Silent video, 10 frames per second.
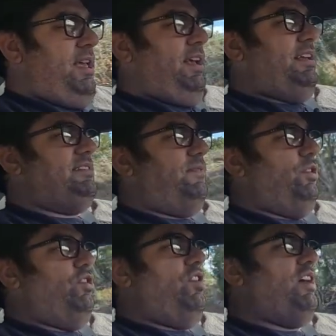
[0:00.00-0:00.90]
Because if you
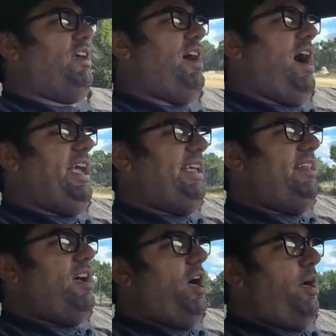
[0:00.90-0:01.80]
look, I can
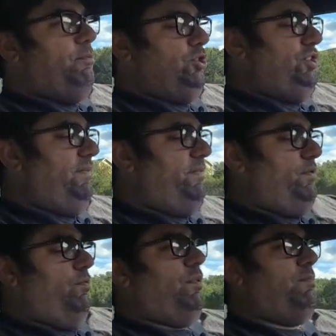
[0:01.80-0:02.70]

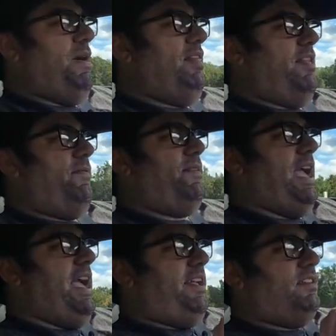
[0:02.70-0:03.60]
upshift with my left
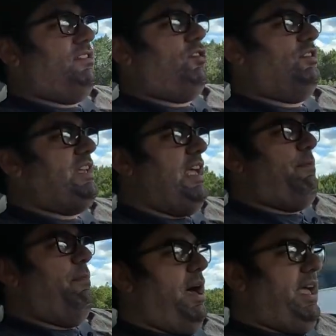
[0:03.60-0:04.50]
hand, so I'll take
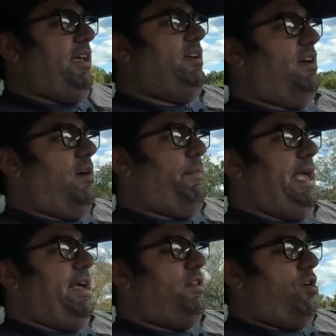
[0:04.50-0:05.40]
my
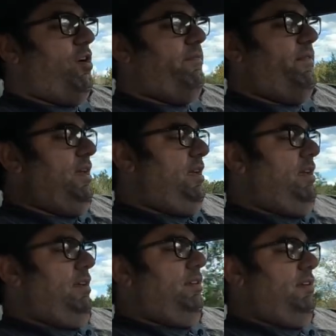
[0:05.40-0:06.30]
hand off,
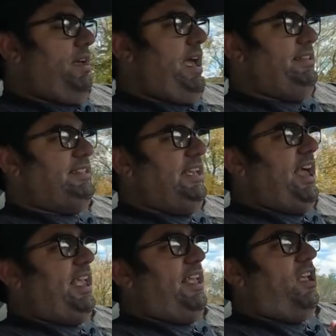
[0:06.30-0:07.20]
and see,
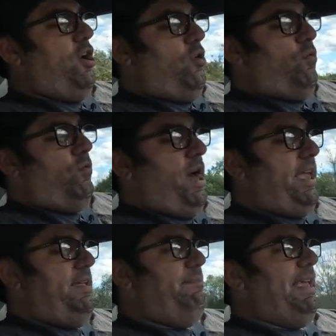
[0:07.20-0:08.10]
I
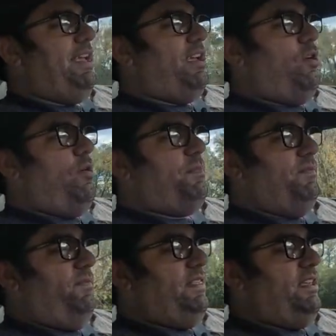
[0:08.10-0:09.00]
can make it go up to
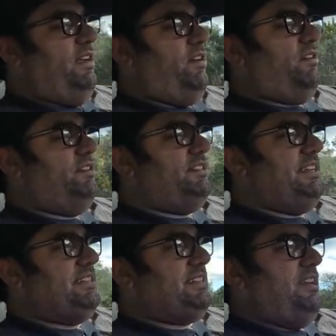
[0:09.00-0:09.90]
5th gear,
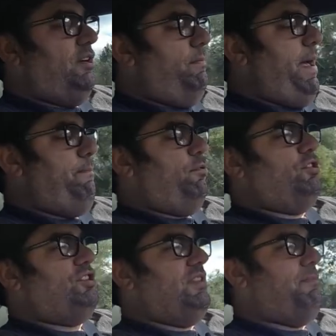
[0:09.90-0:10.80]
6th gear by
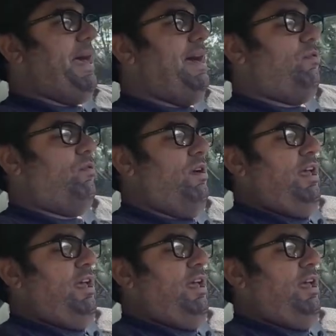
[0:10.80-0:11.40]
pushing the paddle.